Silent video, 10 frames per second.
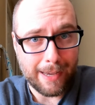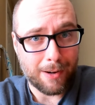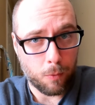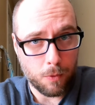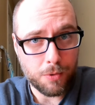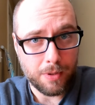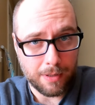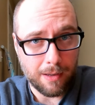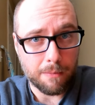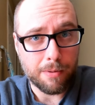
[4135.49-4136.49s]
kind of roosted
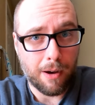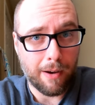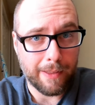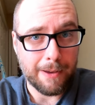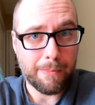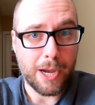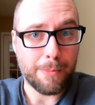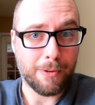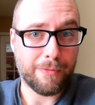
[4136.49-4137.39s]
up on that paper